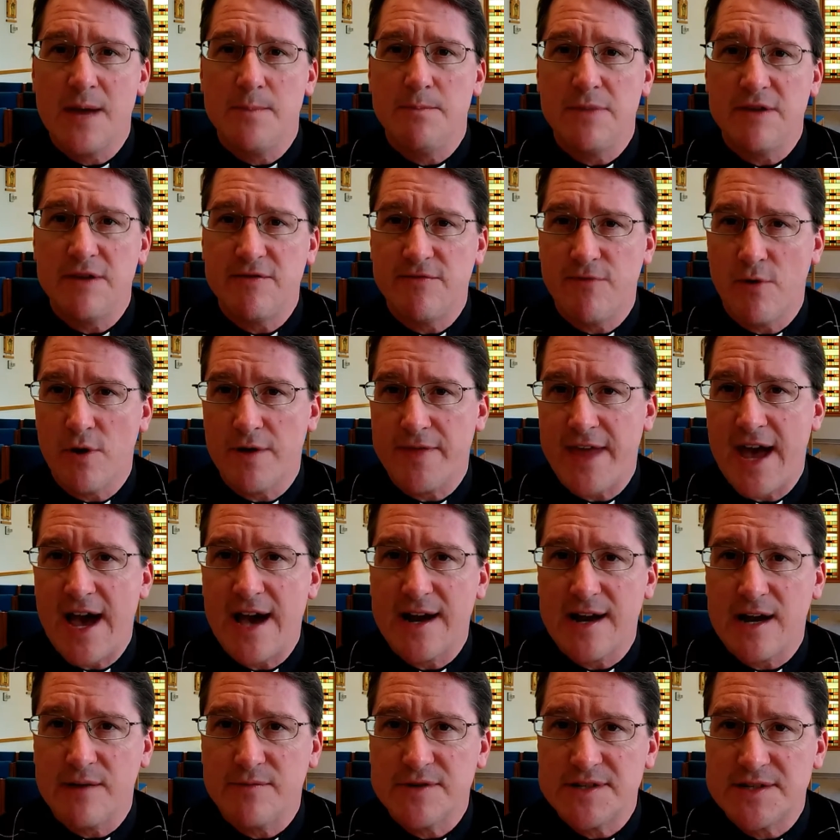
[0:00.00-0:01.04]
Before that,
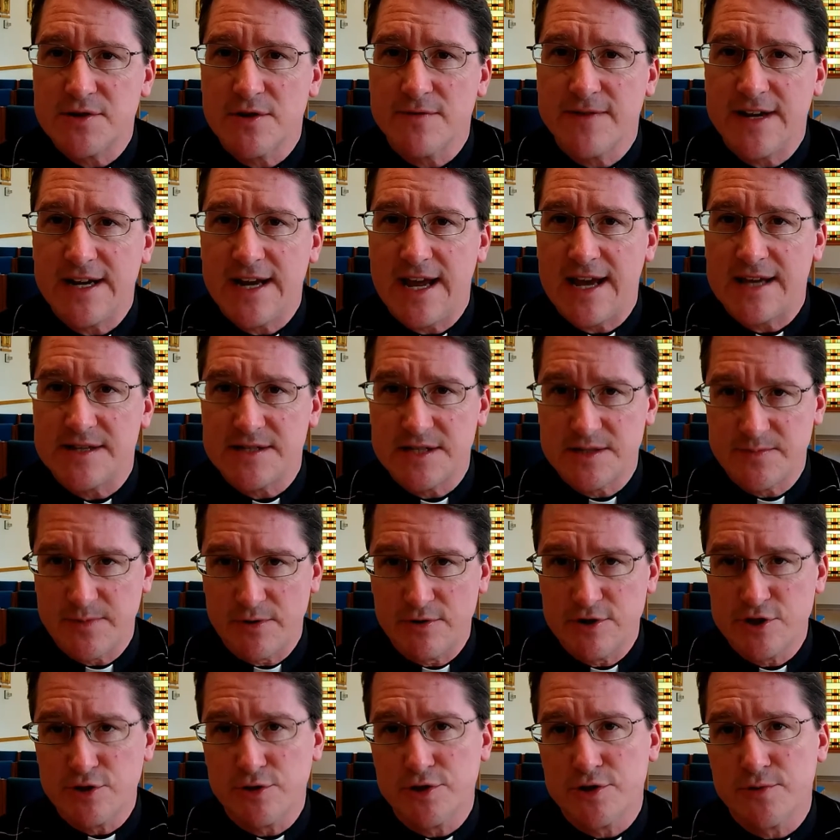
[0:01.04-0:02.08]
I was serving as
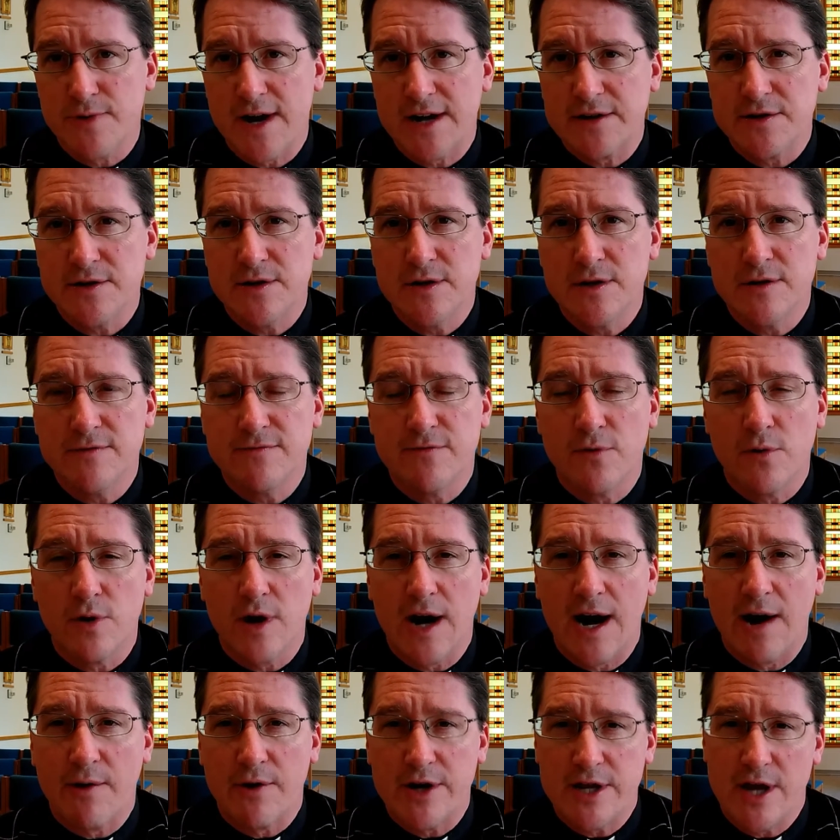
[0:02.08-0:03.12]
spiritual director
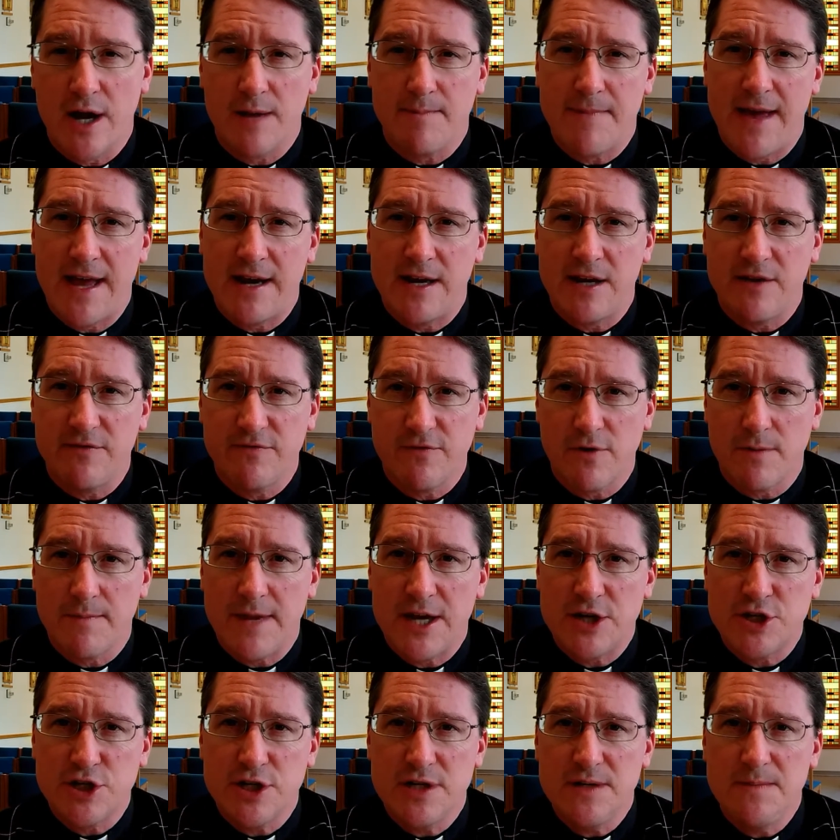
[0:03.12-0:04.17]
for our young men in
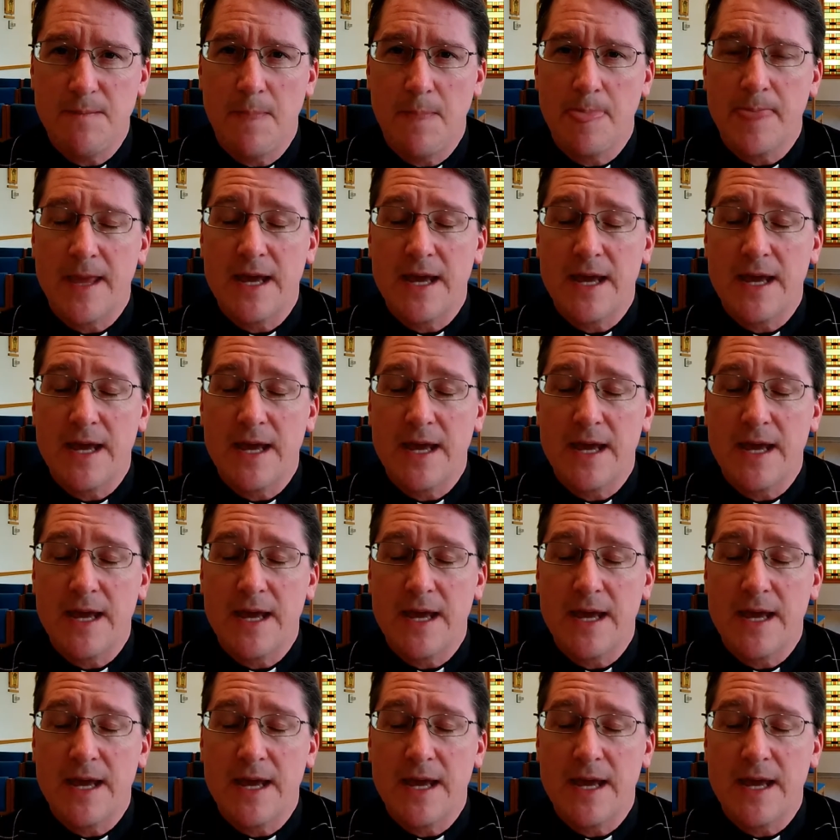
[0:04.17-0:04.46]
formation.